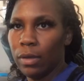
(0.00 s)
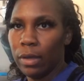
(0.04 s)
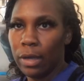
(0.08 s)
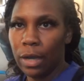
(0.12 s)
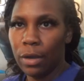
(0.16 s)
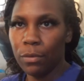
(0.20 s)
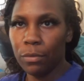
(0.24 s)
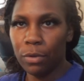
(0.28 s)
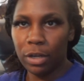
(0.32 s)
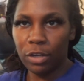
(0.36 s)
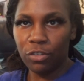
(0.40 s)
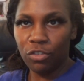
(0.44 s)

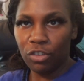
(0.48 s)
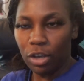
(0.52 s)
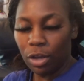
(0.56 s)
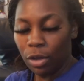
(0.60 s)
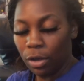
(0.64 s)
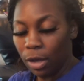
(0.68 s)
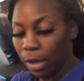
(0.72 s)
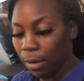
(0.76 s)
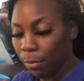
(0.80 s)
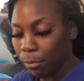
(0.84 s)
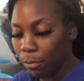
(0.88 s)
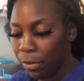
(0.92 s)
All right,
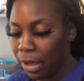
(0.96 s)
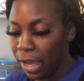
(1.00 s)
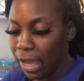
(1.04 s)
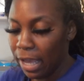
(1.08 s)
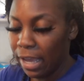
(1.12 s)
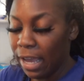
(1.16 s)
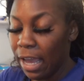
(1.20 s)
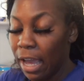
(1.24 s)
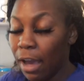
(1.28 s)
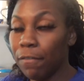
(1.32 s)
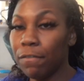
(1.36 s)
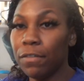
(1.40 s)
y'all, I'm
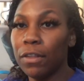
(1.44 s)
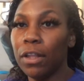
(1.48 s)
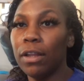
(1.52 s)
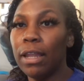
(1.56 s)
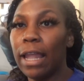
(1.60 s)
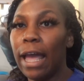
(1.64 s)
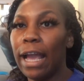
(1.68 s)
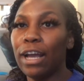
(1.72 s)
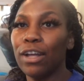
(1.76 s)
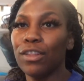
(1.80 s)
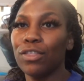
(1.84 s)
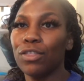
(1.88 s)
back after
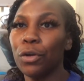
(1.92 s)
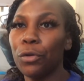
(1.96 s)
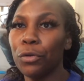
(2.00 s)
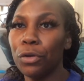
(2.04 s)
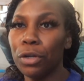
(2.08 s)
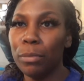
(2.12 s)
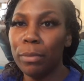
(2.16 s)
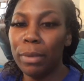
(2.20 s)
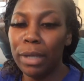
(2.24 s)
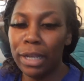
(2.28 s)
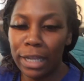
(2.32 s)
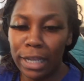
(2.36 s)
like a
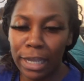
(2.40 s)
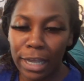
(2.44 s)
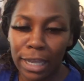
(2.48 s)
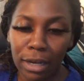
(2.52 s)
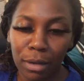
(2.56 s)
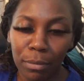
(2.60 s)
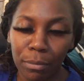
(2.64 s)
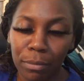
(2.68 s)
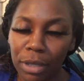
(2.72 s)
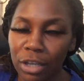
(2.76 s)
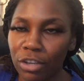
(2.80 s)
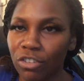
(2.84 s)
30 minute
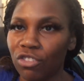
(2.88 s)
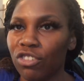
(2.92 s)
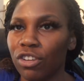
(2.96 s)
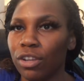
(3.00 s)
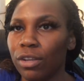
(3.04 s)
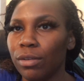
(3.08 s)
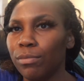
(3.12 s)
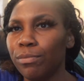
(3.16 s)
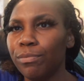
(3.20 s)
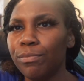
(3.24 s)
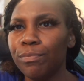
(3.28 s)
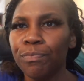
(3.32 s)

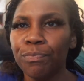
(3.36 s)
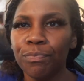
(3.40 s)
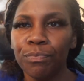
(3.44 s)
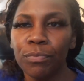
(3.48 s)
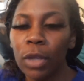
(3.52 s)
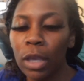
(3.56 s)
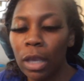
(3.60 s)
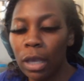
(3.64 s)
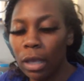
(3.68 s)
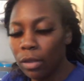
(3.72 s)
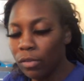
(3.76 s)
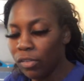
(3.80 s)
intermission
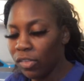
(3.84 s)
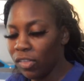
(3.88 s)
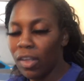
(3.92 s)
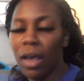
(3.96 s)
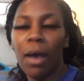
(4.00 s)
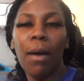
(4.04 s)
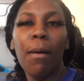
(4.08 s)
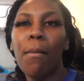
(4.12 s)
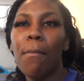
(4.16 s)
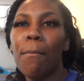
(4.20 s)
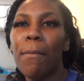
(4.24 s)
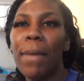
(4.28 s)

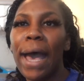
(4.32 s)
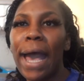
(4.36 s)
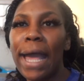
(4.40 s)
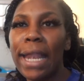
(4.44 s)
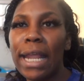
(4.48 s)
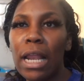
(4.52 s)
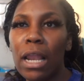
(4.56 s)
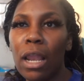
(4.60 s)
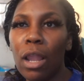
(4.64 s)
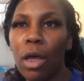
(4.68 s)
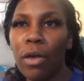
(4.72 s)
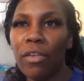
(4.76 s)

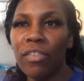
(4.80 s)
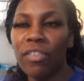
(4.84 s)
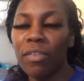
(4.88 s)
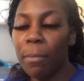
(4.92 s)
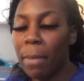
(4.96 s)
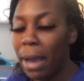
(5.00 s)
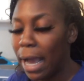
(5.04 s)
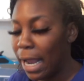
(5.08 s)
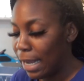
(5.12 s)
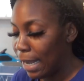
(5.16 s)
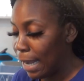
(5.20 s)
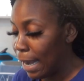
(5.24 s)
Somebody lost
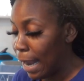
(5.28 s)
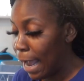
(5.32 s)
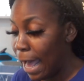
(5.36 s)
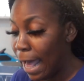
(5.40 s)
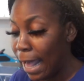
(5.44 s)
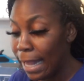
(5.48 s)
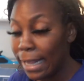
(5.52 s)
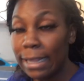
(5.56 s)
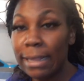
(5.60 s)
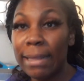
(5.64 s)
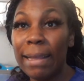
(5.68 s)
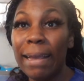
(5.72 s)
my
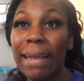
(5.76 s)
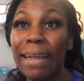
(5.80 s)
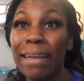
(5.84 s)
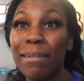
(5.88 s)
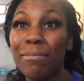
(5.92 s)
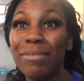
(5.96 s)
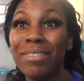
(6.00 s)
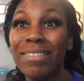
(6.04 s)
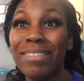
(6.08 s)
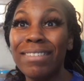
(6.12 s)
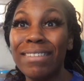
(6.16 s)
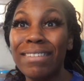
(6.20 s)

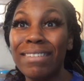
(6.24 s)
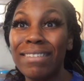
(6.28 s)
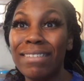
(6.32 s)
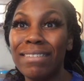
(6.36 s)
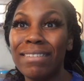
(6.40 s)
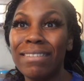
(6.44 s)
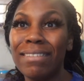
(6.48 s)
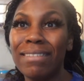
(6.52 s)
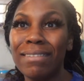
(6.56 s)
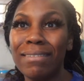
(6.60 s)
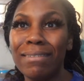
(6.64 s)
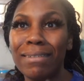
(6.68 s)
goddamn
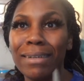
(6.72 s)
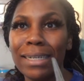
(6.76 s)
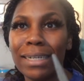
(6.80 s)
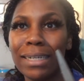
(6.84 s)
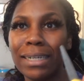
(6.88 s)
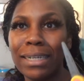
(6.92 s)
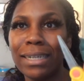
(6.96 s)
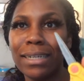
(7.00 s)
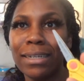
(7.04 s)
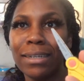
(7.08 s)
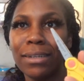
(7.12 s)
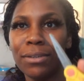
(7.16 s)
scissors, so I
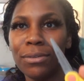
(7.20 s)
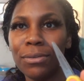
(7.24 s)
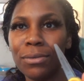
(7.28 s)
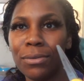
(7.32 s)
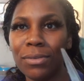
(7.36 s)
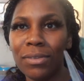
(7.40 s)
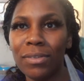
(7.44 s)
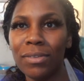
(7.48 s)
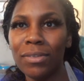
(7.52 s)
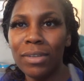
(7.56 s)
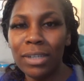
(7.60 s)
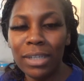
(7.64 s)
gotta
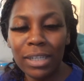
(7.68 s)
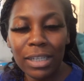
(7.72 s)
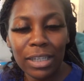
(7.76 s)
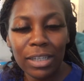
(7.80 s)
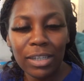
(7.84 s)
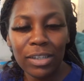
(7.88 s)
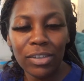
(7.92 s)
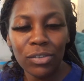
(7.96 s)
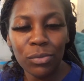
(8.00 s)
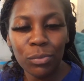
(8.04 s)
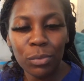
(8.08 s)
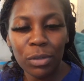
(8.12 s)
use
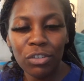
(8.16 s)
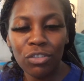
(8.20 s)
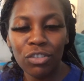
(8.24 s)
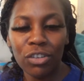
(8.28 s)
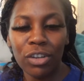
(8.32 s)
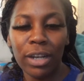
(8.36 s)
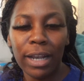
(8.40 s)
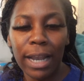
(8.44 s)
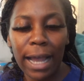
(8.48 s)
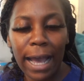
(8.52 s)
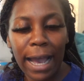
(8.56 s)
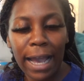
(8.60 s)
these, which
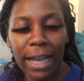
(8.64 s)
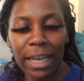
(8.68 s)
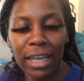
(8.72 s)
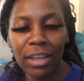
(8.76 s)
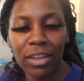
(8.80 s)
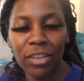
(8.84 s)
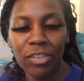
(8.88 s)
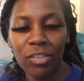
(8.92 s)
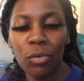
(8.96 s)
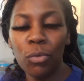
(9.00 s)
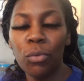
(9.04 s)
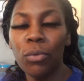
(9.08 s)
are
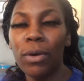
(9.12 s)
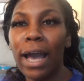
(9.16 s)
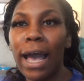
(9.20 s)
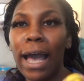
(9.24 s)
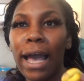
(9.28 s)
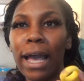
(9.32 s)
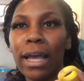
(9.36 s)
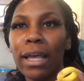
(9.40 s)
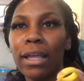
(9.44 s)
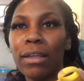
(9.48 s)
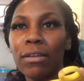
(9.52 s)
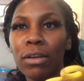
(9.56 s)
Naya's, who
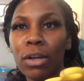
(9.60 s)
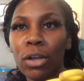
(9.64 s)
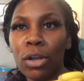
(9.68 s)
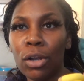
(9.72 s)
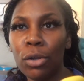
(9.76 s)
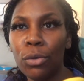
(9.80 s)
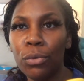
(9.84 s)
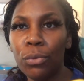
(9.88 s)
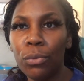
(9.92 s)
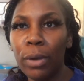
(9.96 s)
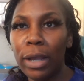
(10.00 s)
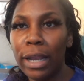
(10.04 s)
got
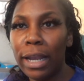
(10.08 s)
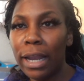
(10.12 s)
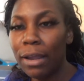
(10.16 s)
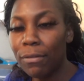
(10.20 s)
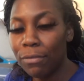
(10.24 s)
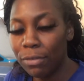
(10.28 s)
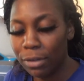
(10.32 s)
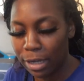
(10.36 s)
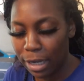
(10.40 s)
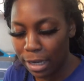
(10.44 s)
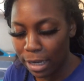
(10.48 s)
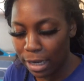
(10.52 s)
glue and
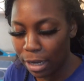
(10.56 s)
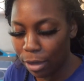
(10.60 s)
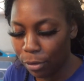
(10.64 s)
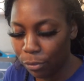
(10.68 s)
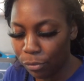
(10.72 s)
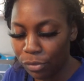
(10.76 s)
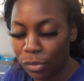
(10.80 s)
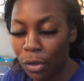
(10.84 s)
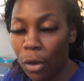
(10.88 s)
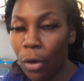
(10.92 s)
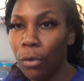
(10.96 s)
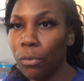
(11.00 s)
everything
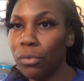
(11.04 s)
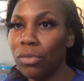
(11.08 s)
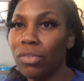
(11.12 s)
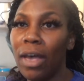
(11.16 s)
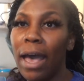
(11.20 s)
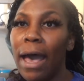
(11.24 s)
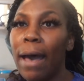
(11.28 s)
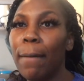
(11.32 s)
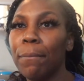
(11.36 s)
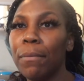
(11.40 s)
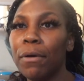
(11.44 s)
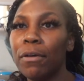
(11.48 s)
else on
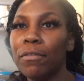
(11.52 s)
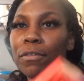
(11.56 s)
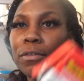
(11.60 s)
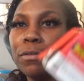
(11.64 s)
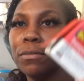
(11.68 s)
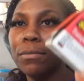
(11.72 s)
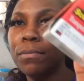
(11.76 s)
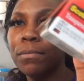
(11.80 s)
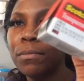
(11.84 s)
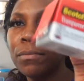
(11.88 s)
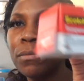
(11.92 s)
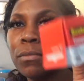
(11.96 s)
top of
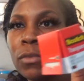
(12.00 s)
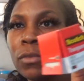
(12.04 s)
them.